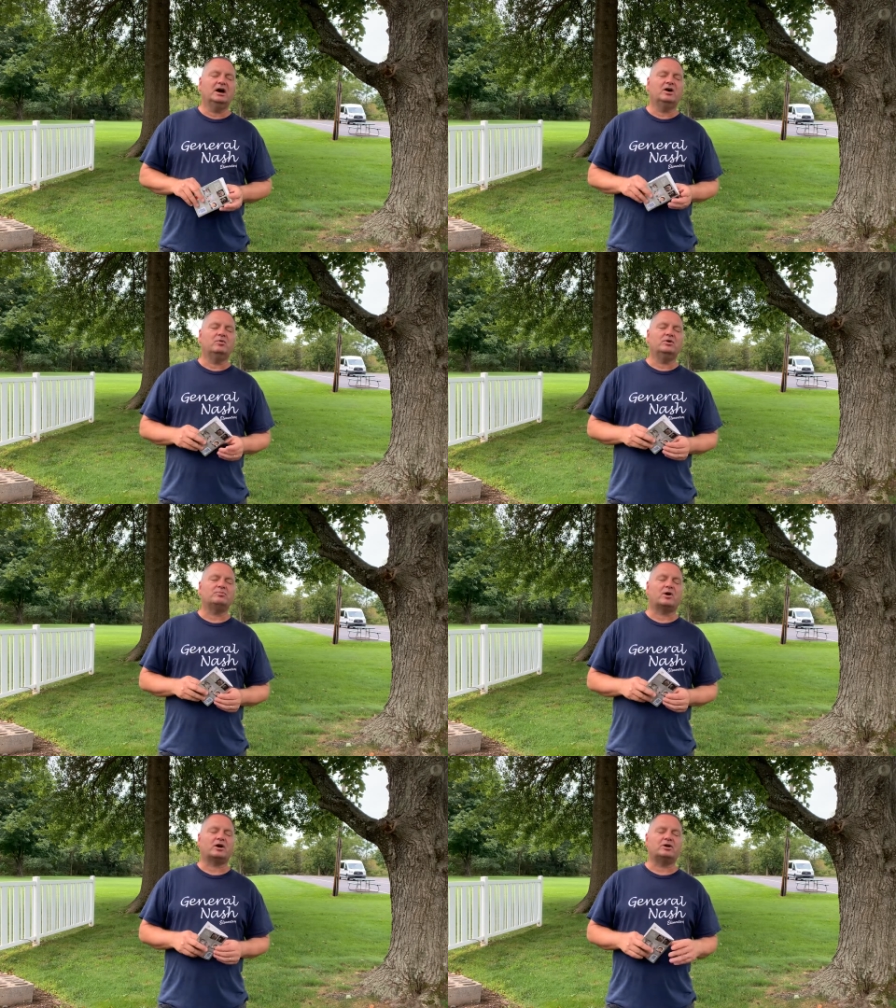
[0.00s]
uh, with
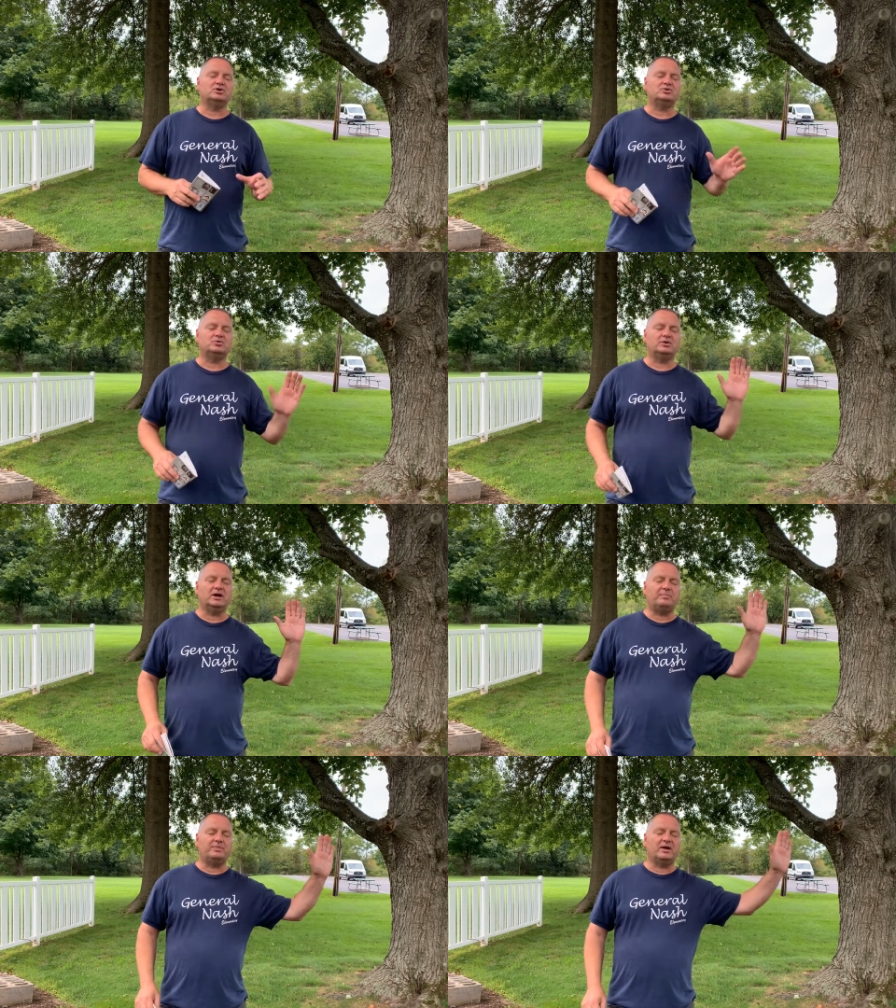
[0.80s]
Mark and
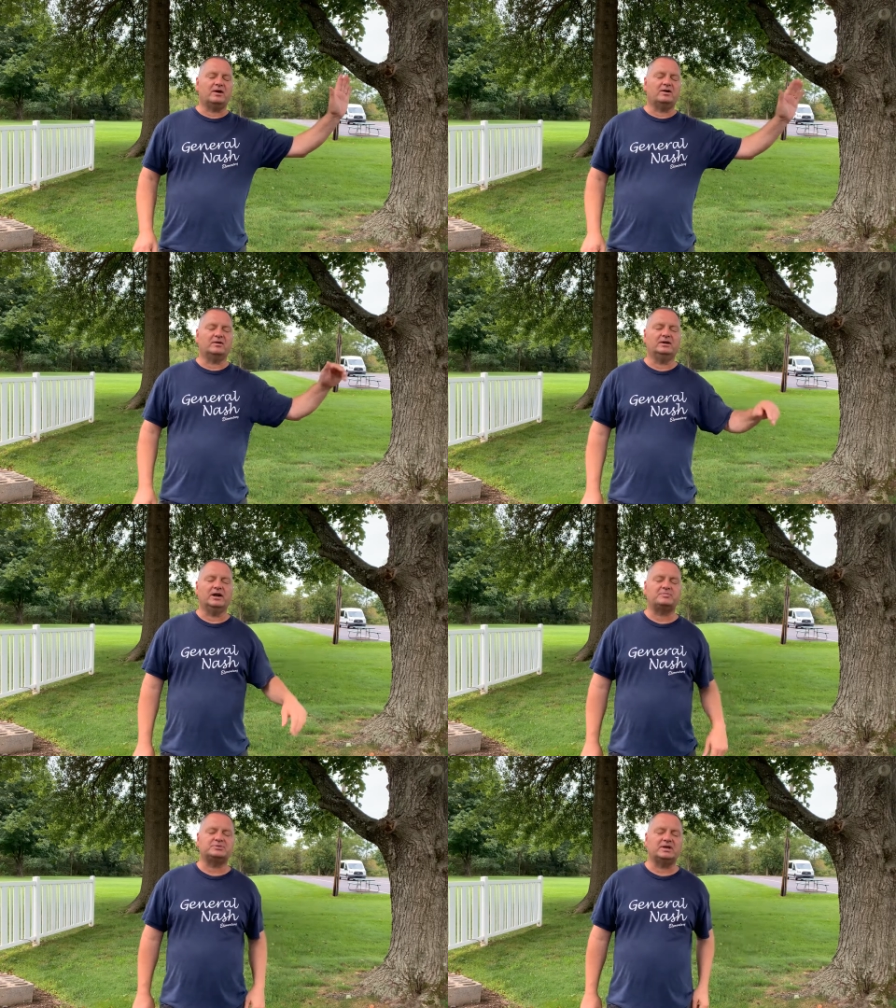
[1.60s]
Julie up there in
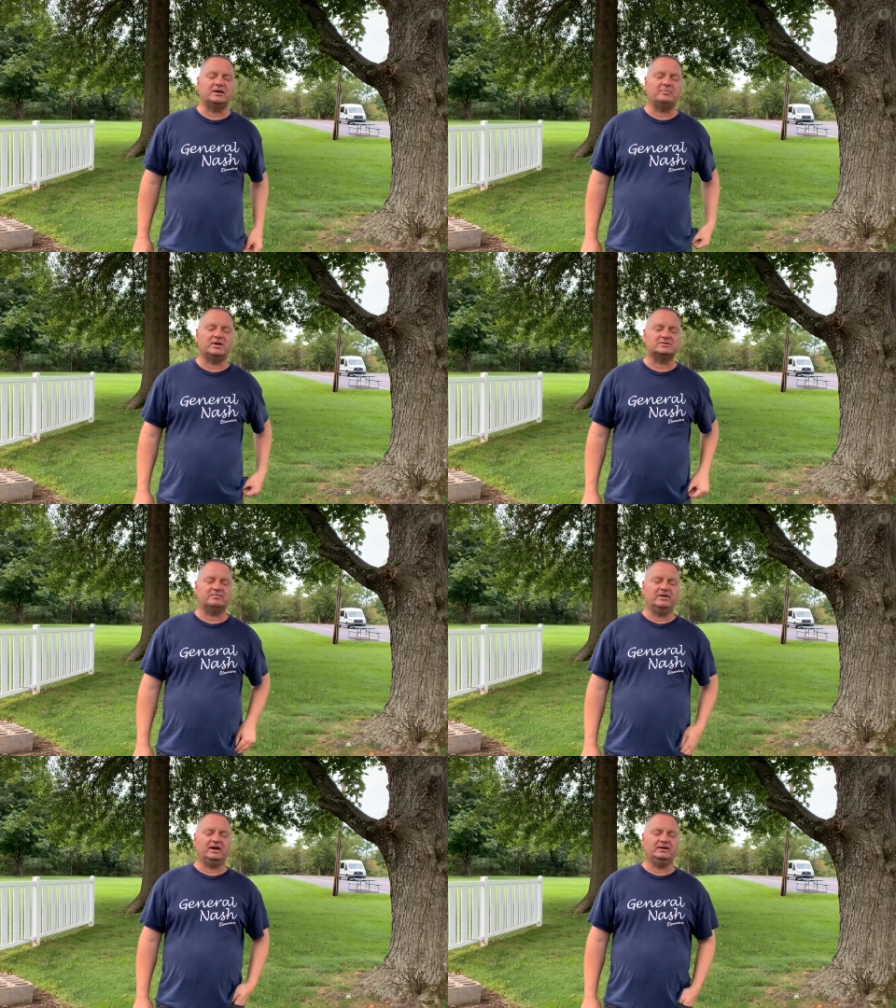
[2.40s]
upstate
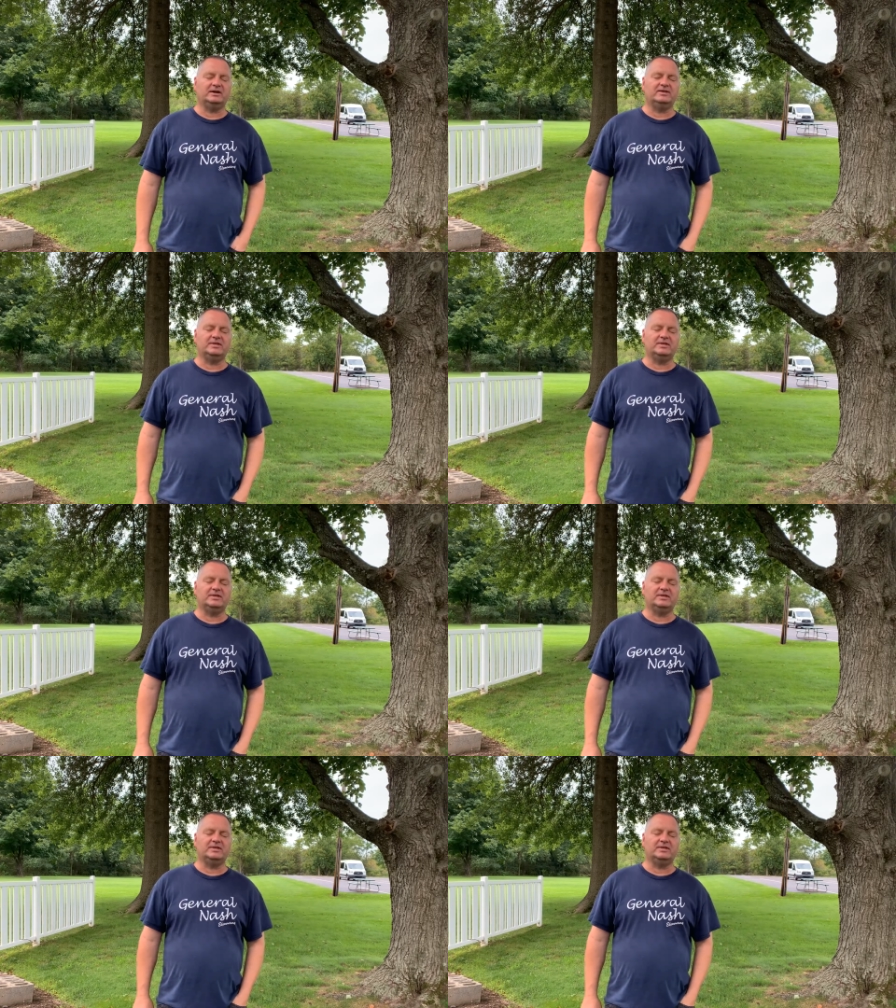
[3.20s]
Pennsylvania